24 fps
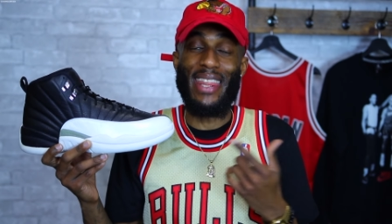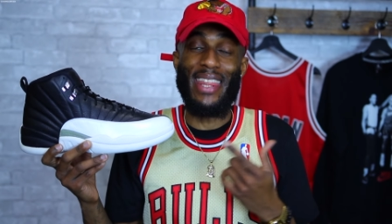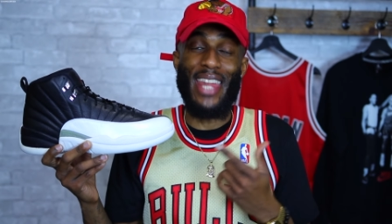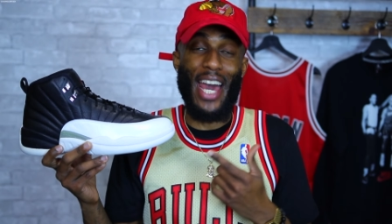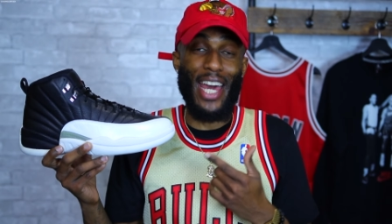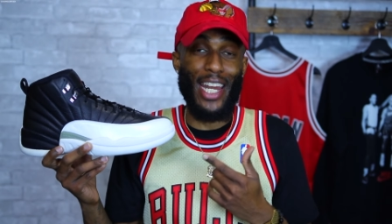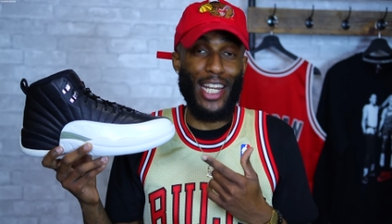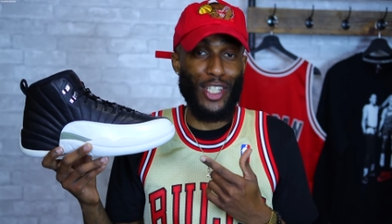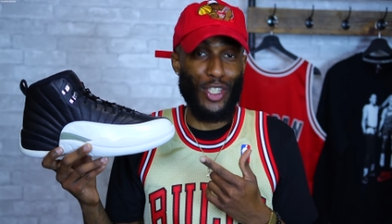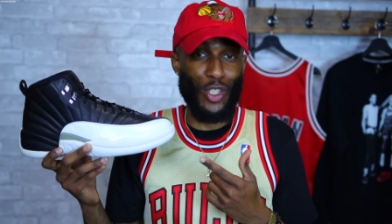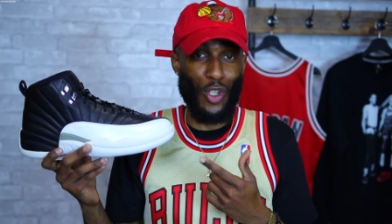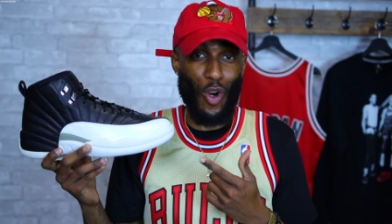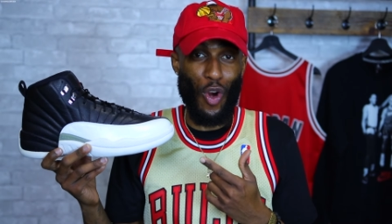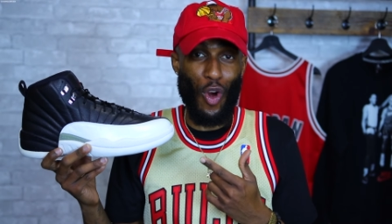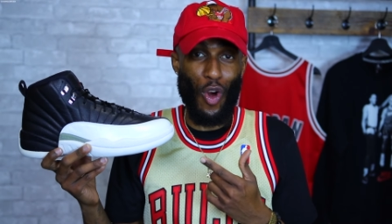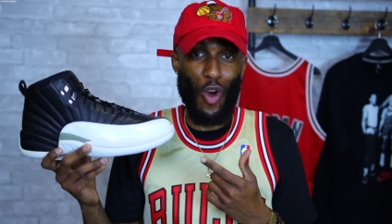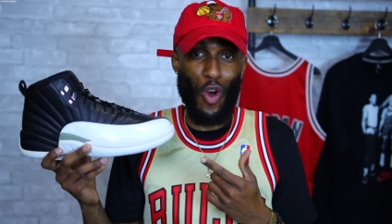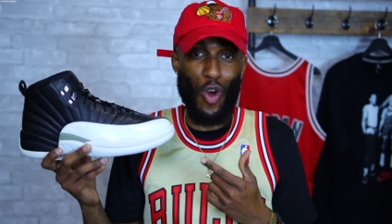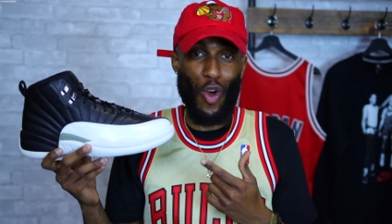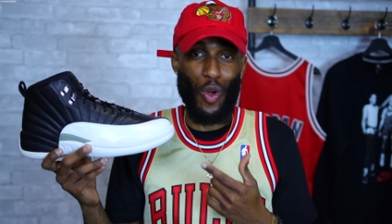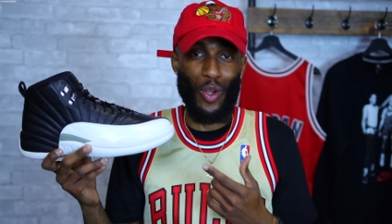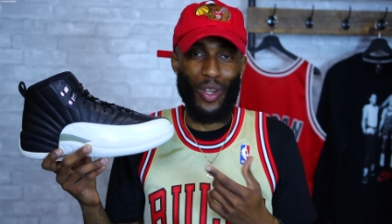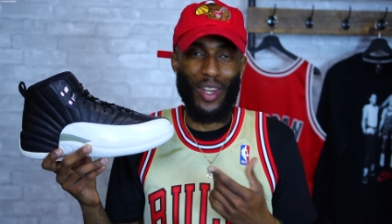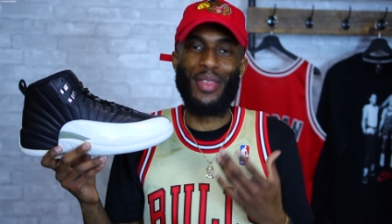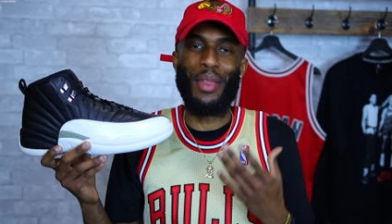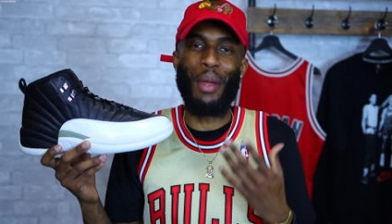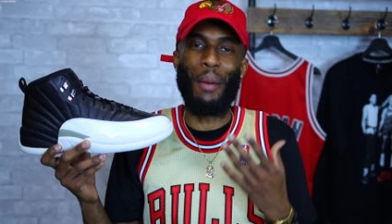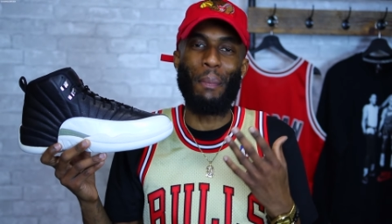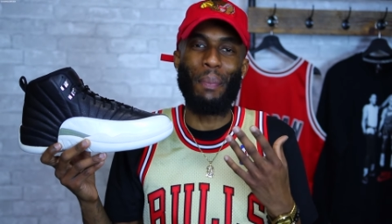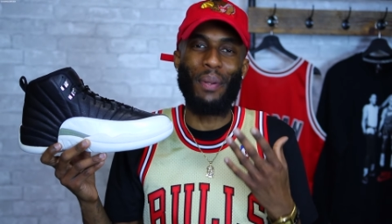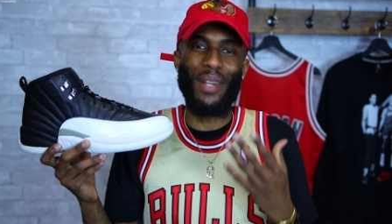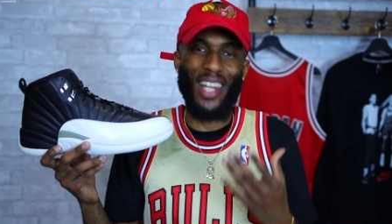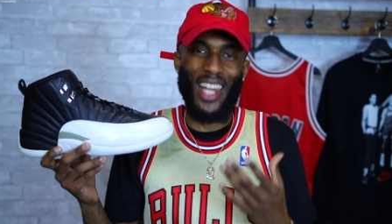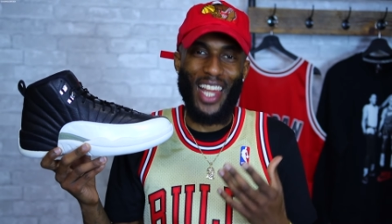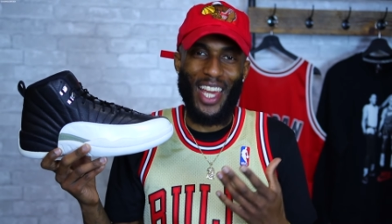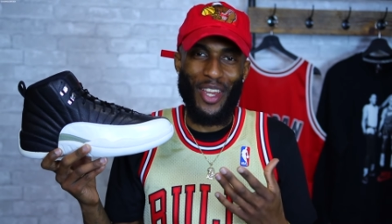that is called the
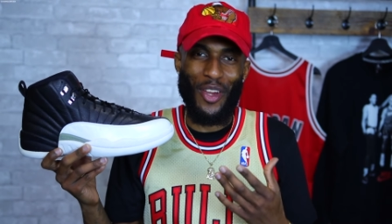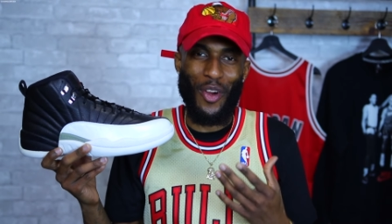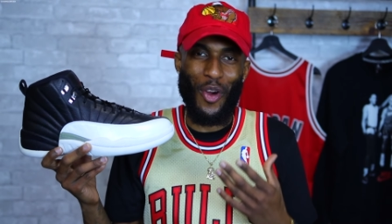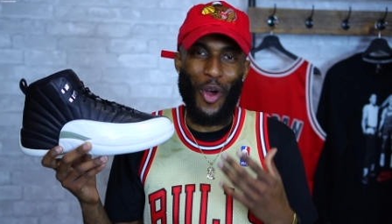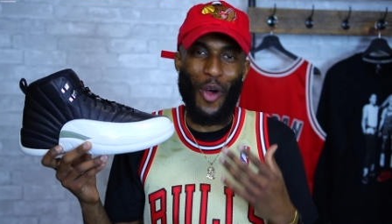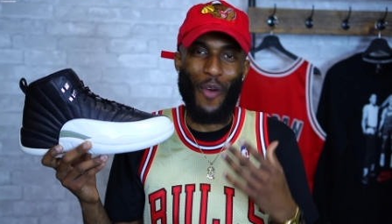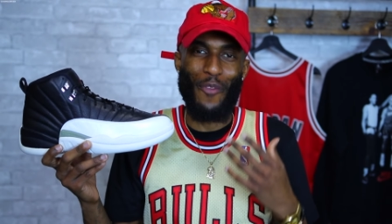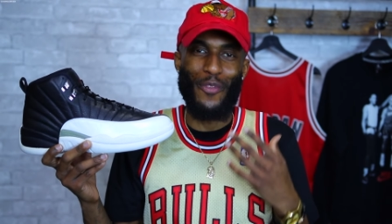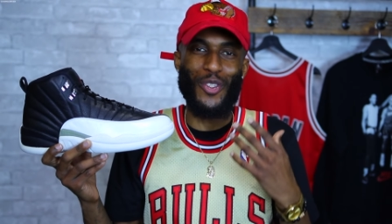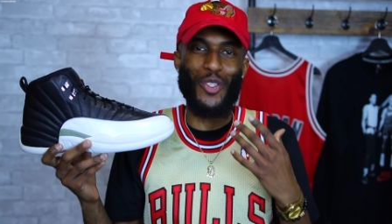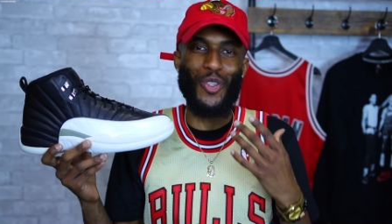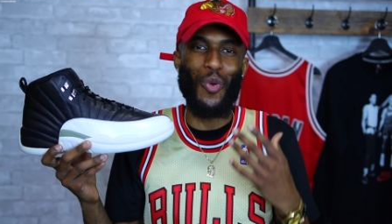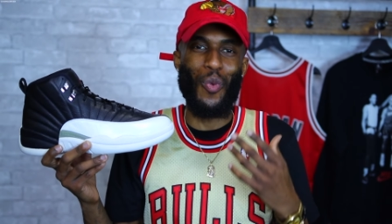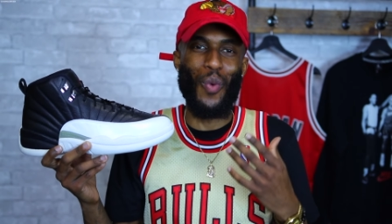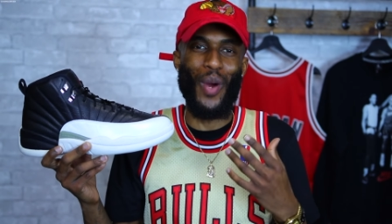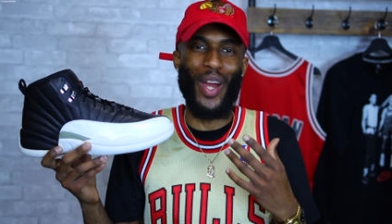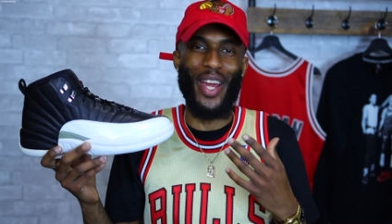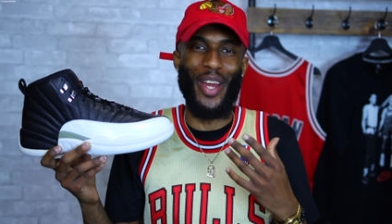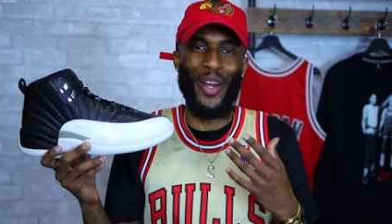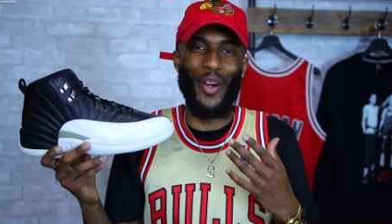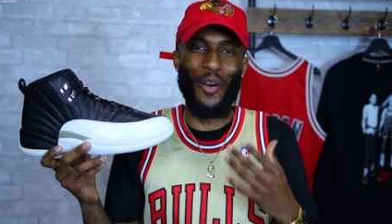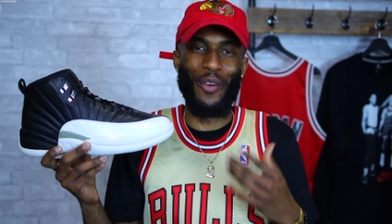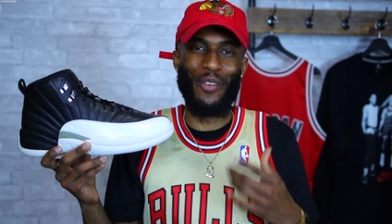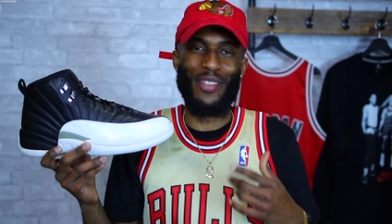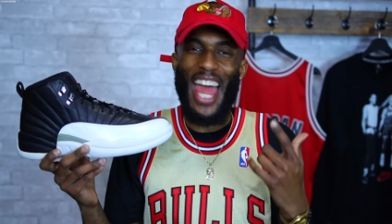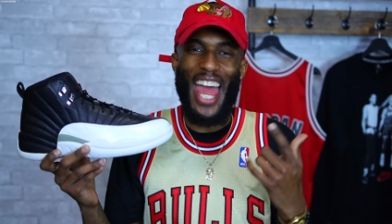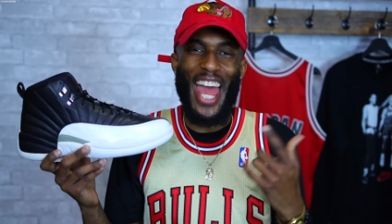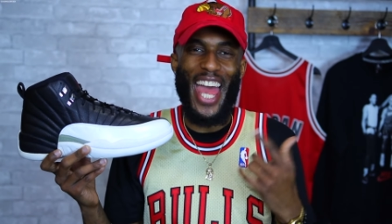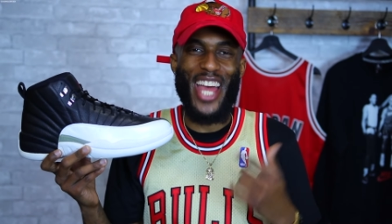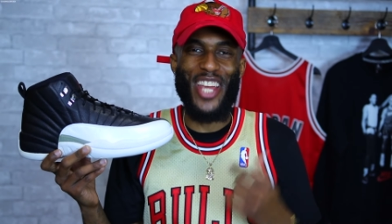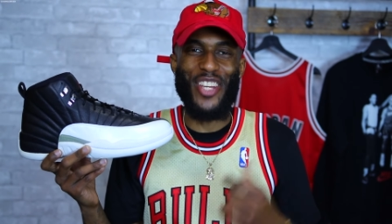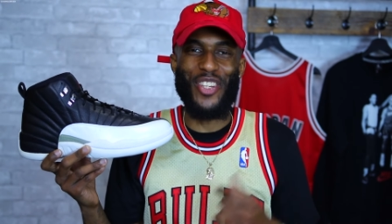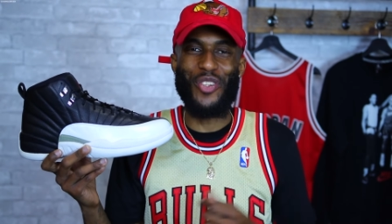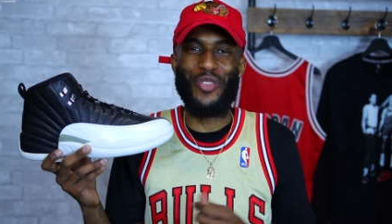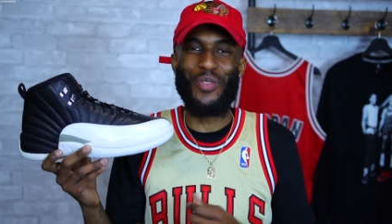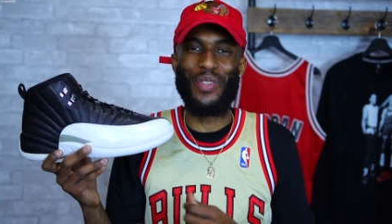playoff 12.
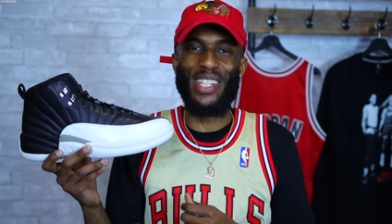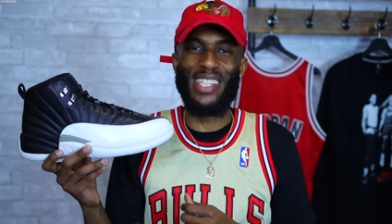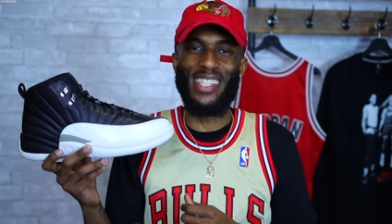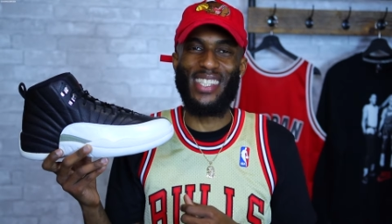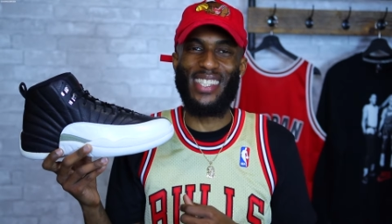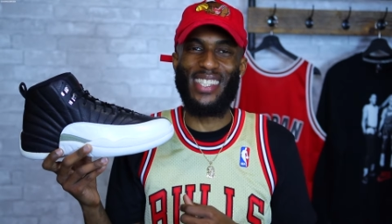As you can